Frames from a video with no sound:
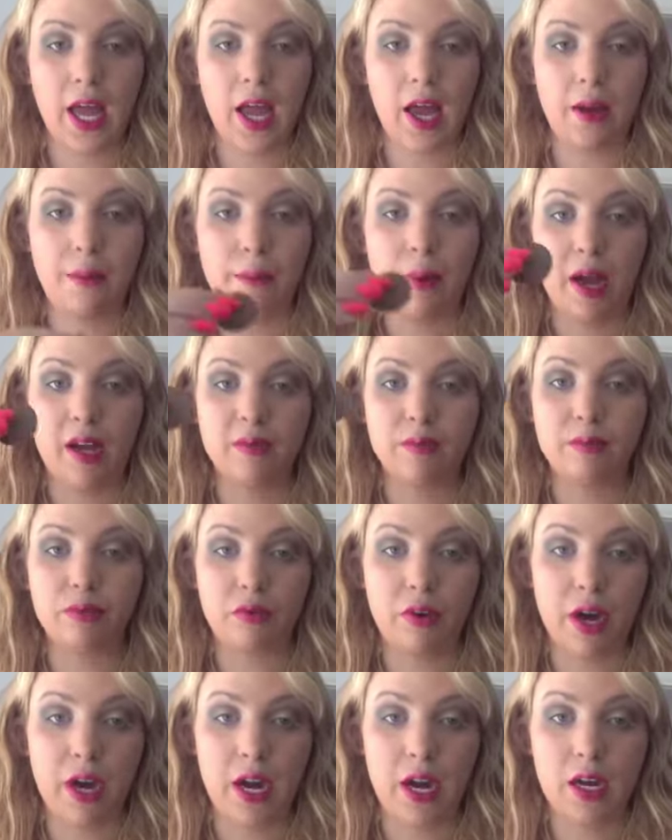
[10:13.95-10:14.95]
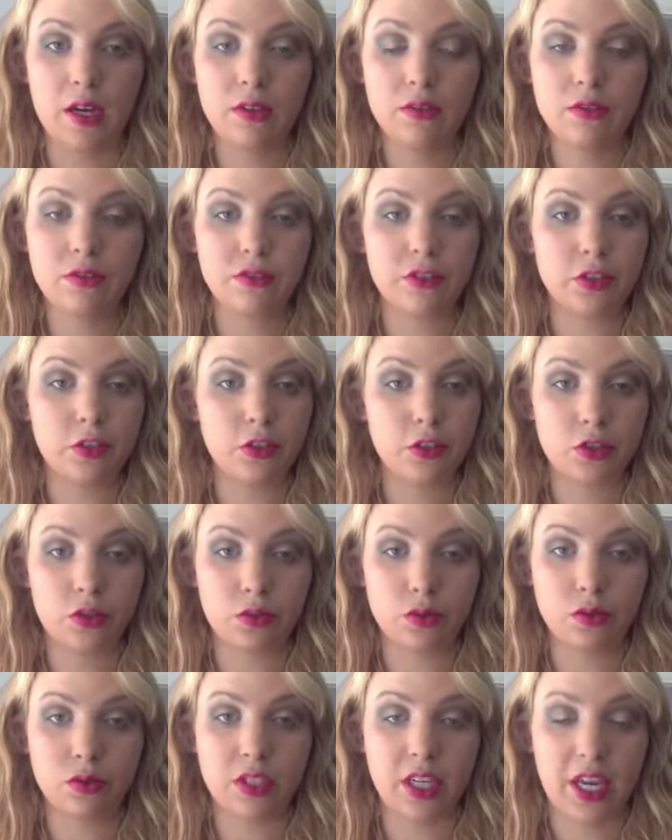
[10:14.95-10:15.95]
a matte brown for
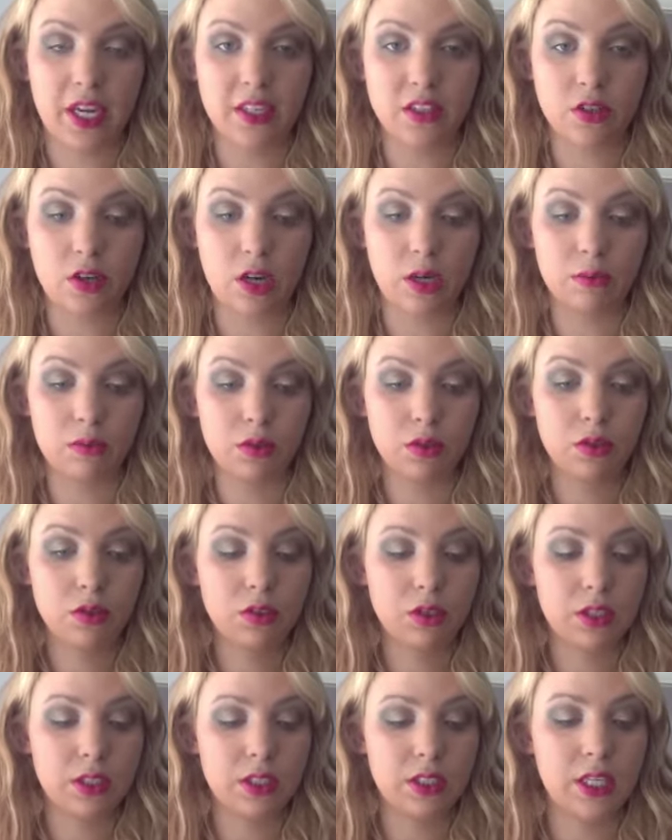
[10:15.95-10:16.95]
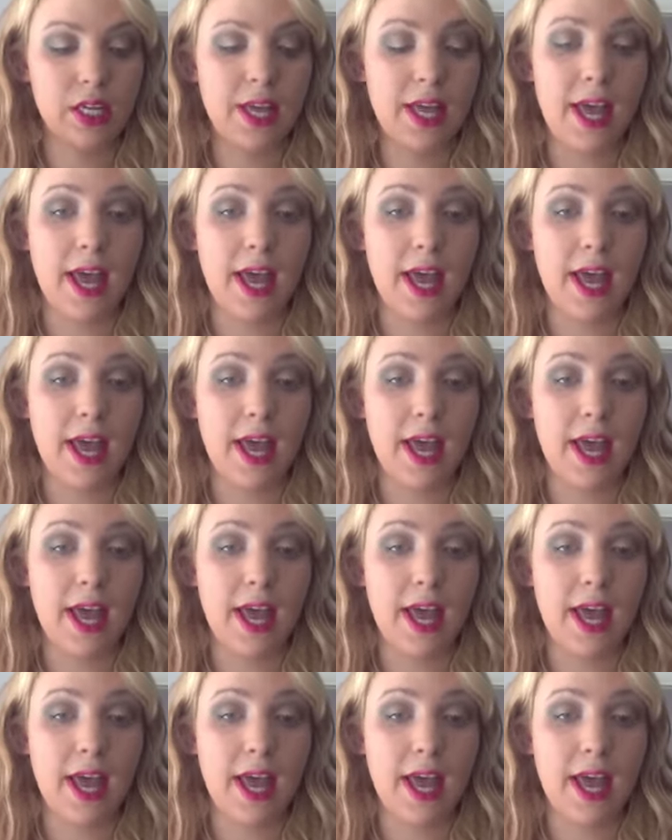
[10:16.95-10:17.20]
neutral daytime looks,